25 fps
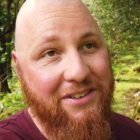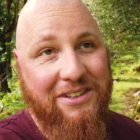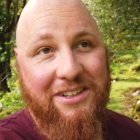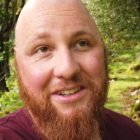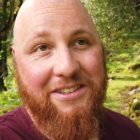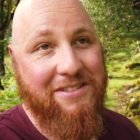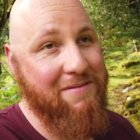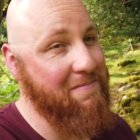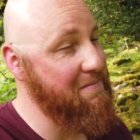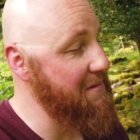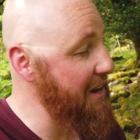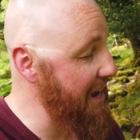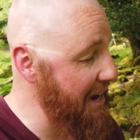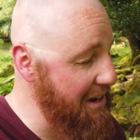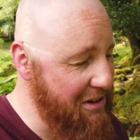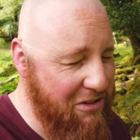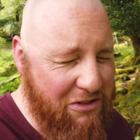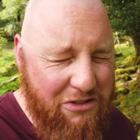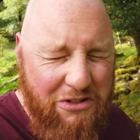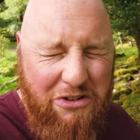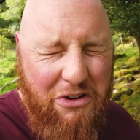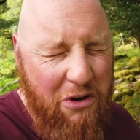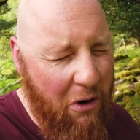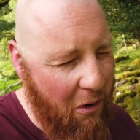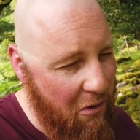and just
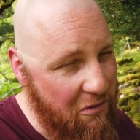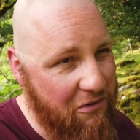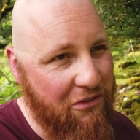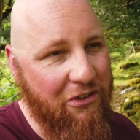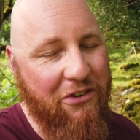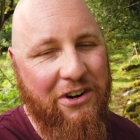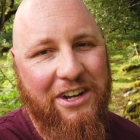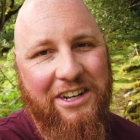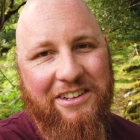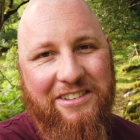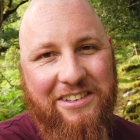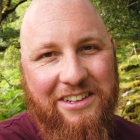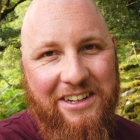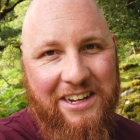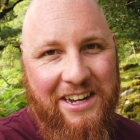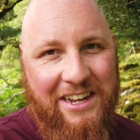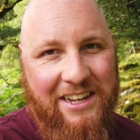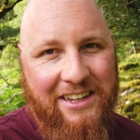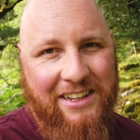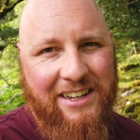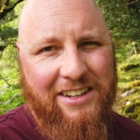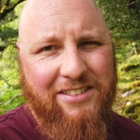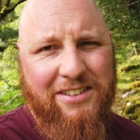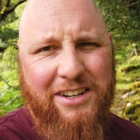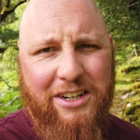go for it.
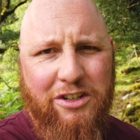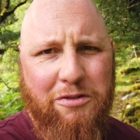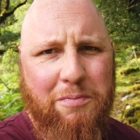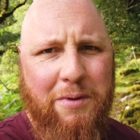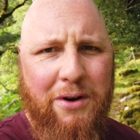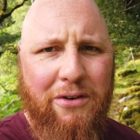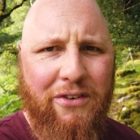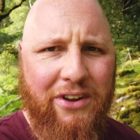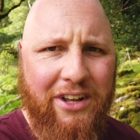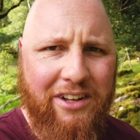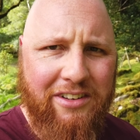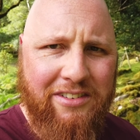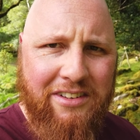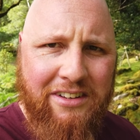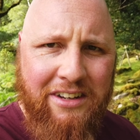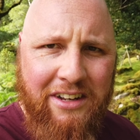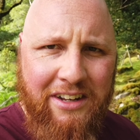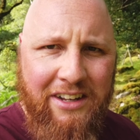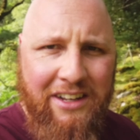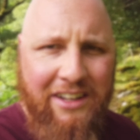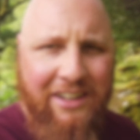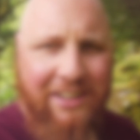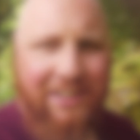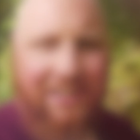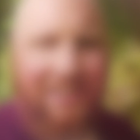It's an experience.
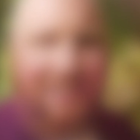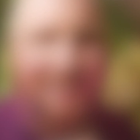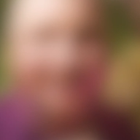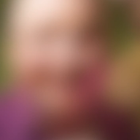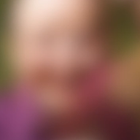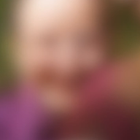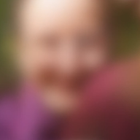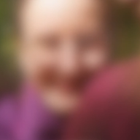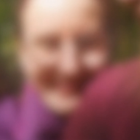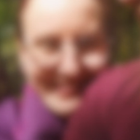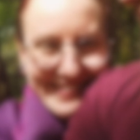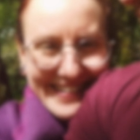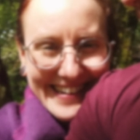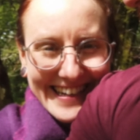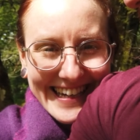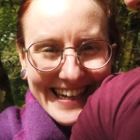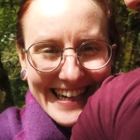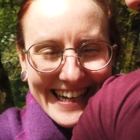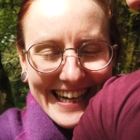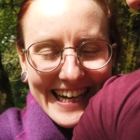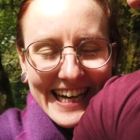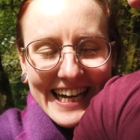You've got a bonus tip?